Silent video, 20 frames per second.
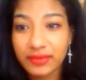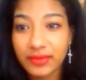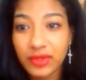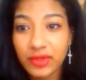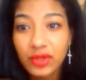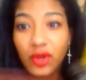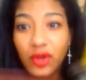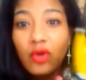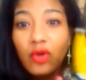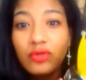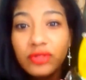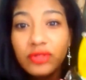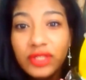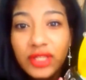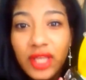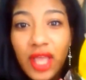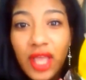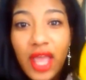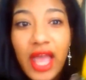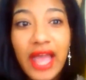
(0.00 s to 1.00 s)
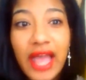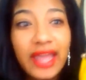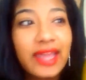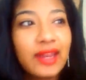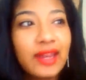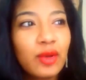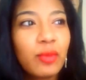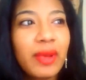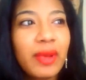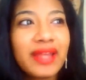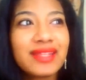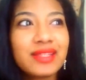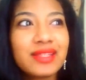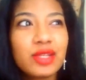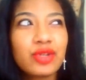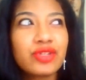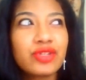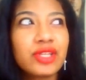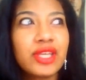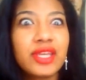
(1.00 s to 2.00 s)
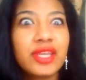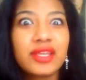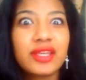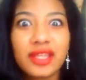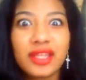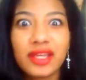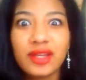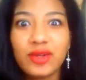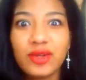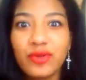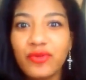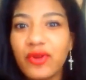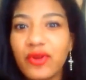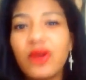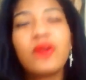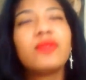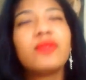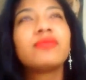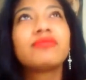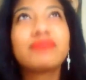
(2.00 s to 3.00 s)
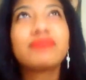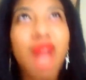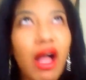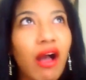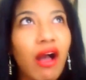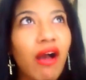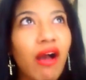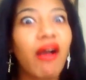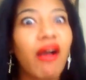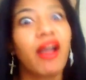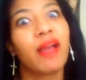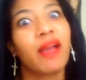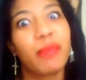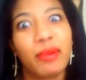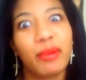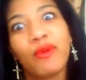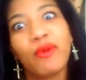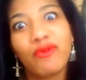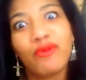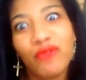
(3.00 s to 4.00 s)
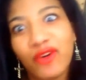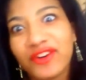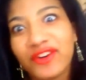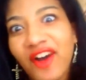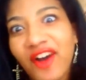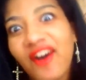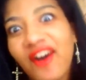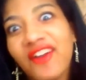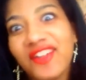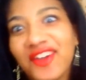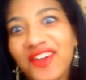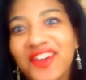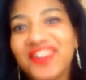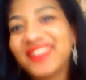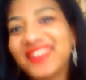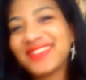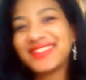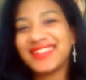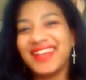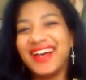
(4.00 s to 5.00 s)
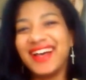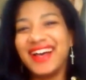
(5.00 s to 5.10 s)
you know only I gotta go buy the stickers again. I got a new phone. I got people four dollars.